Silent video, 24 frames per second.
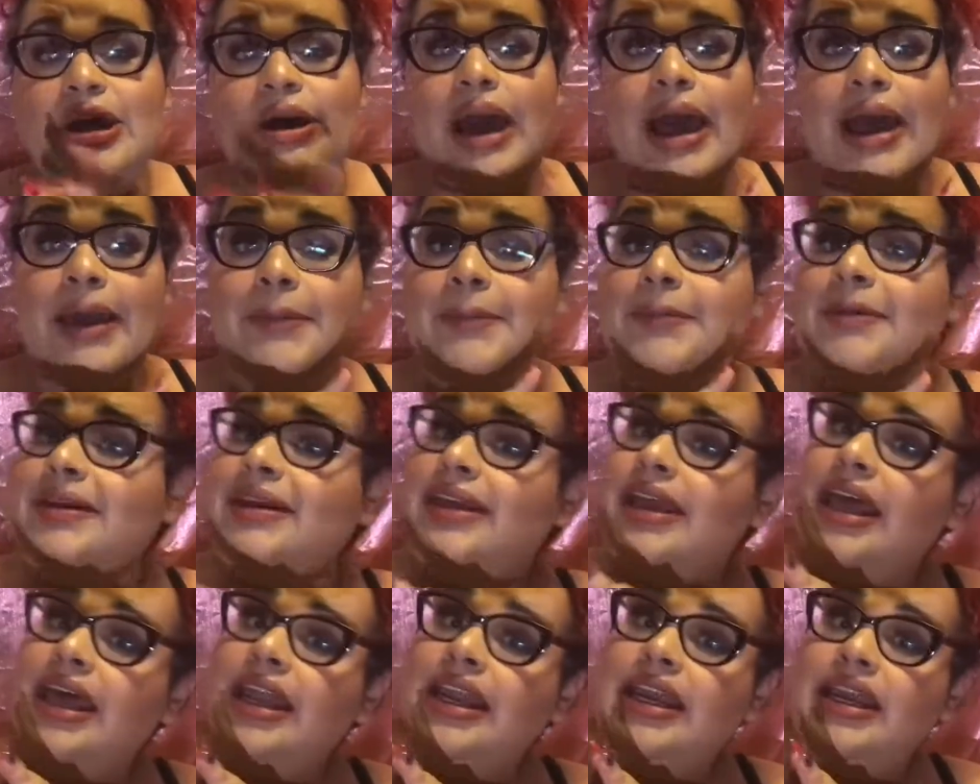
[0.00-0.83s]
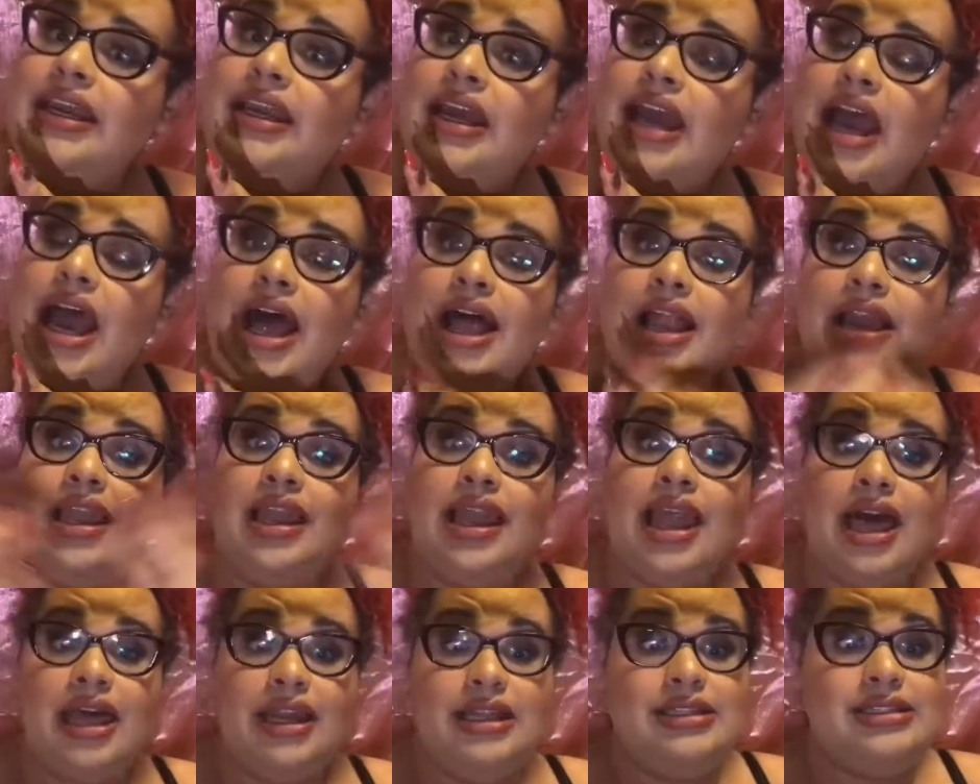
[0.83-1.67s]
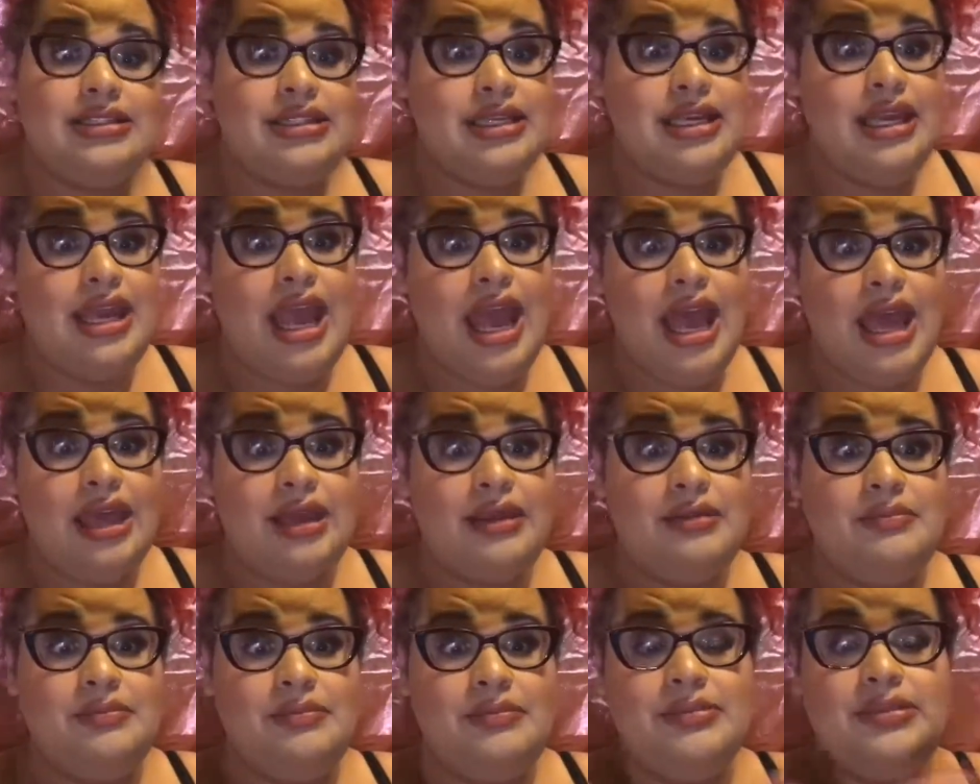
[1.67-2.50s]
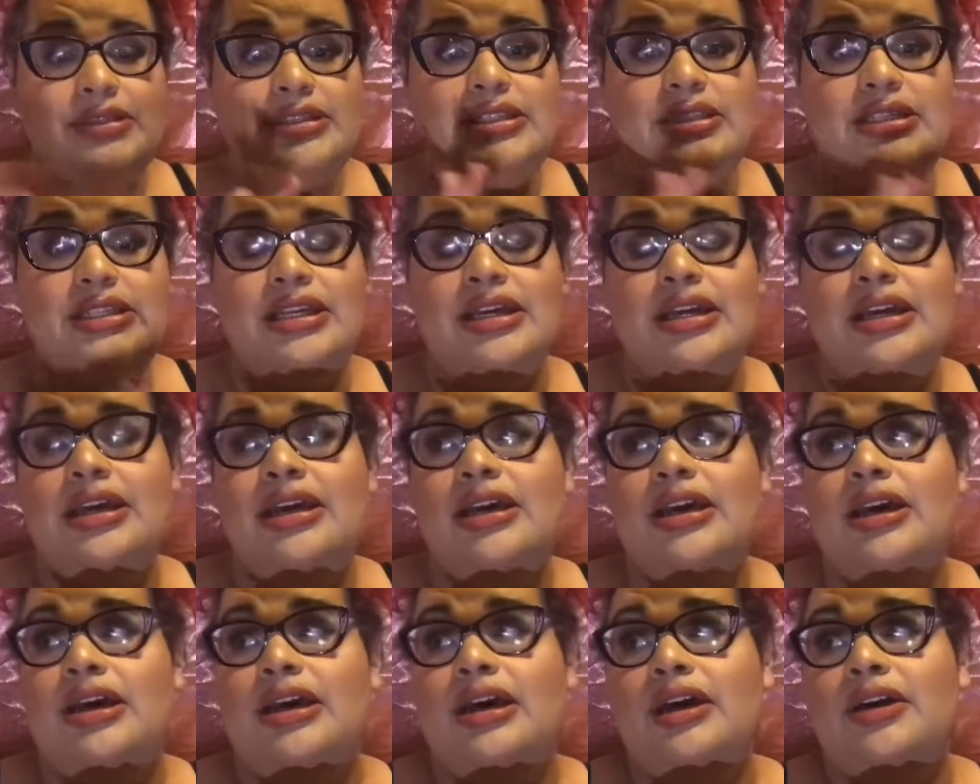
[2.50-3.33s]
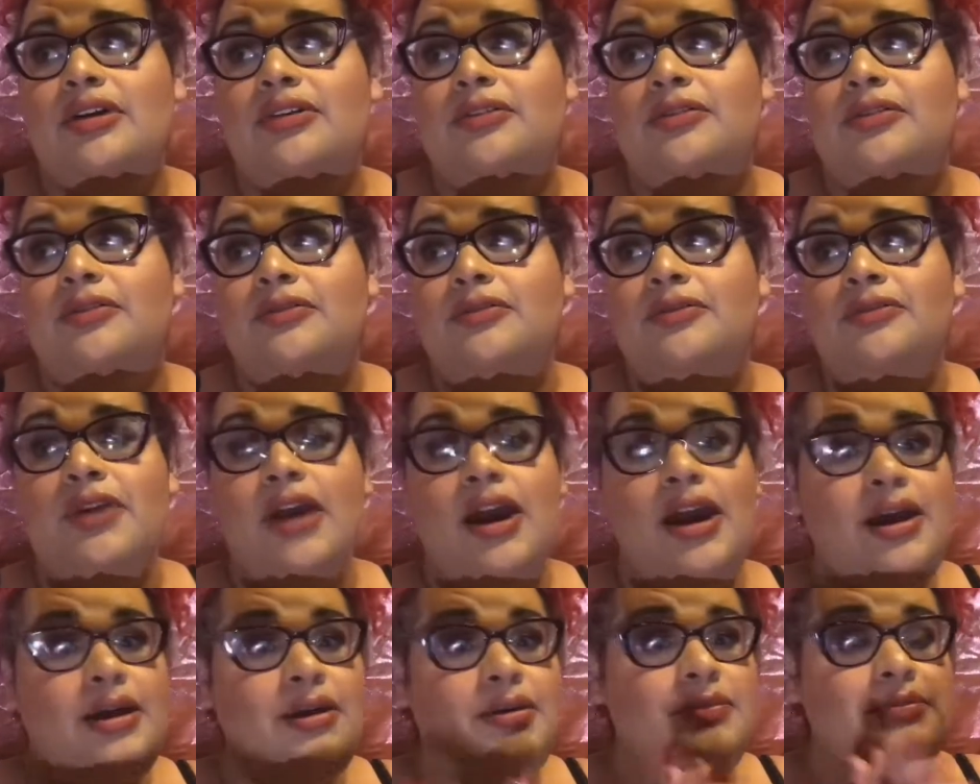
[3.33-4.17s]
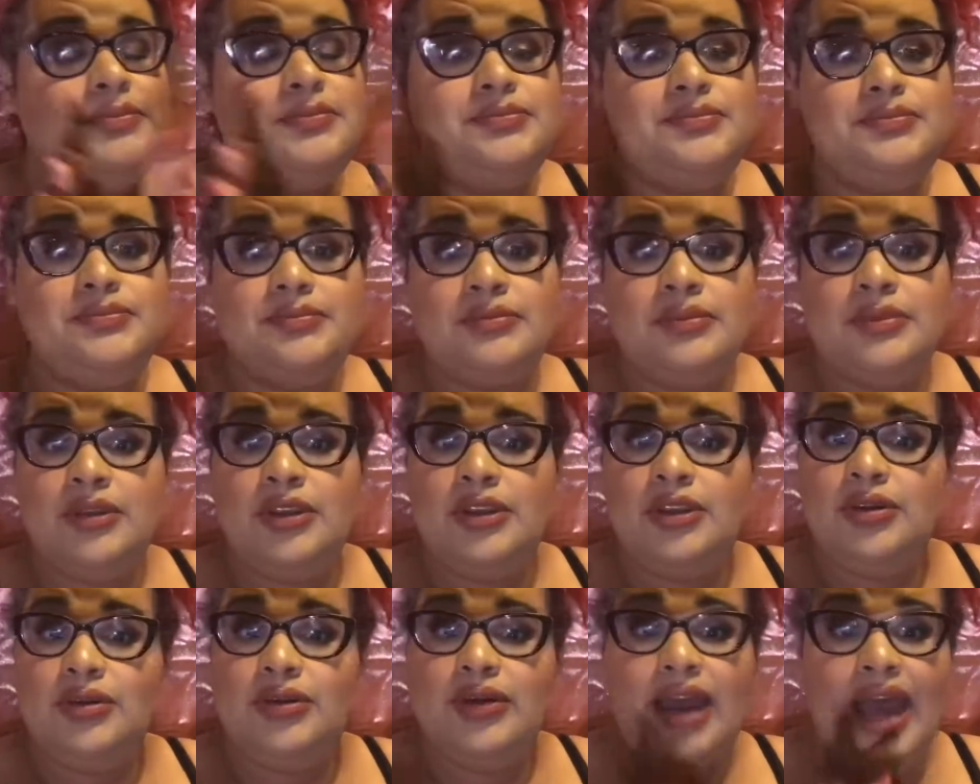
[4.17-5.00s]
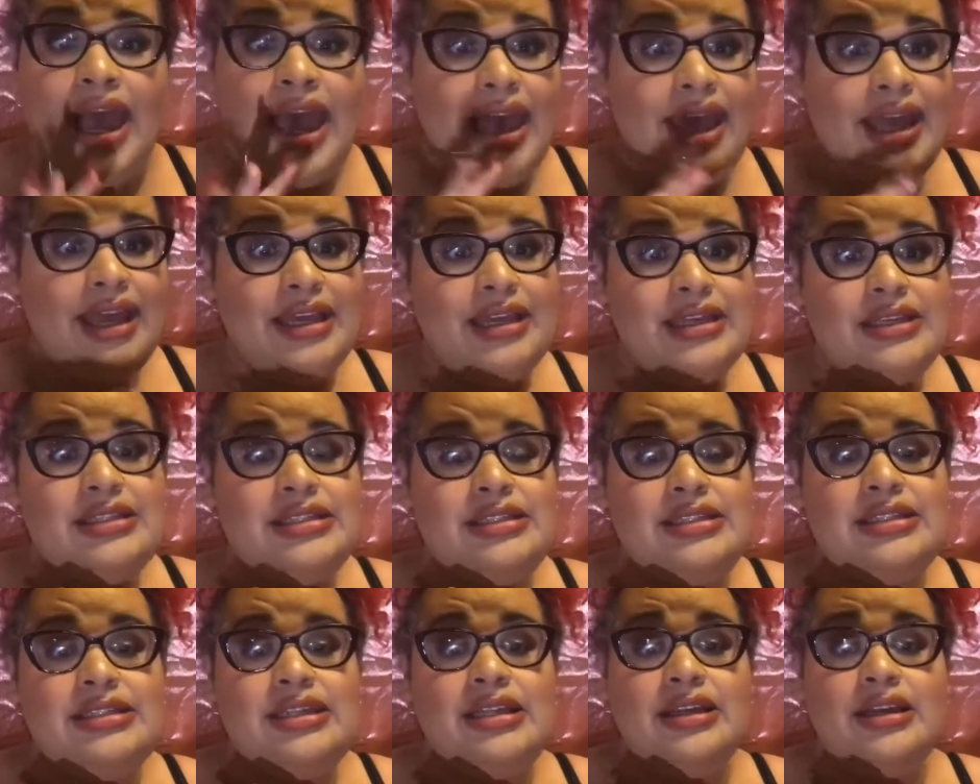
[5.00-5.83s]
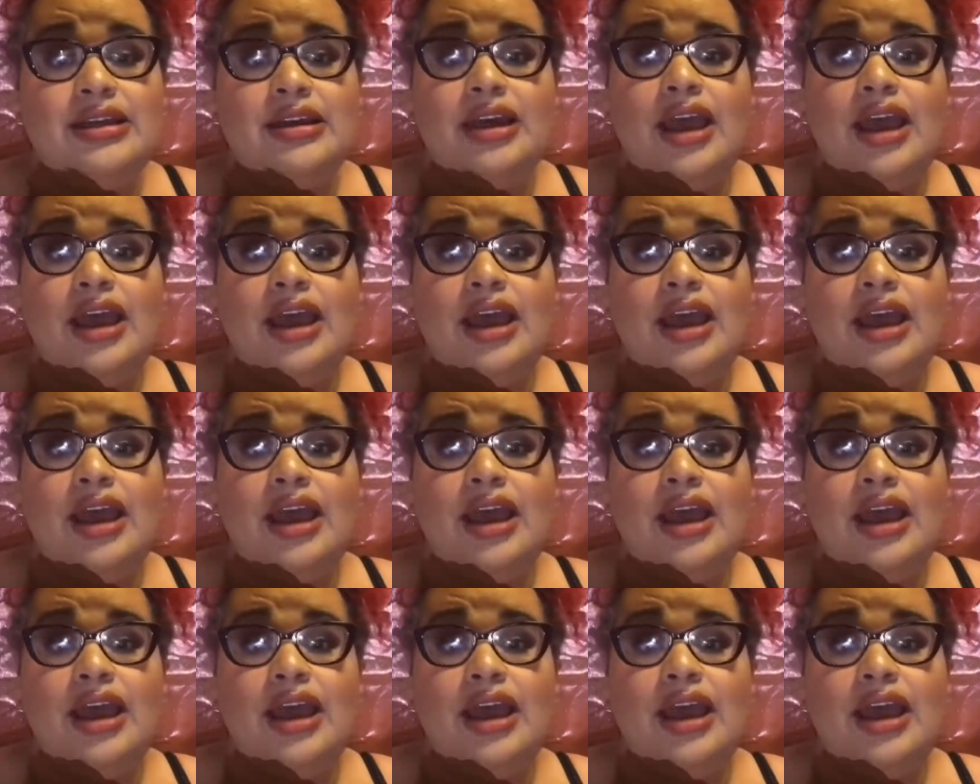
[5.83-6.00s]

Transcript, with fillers: I've been getting a lot of DMs from you guys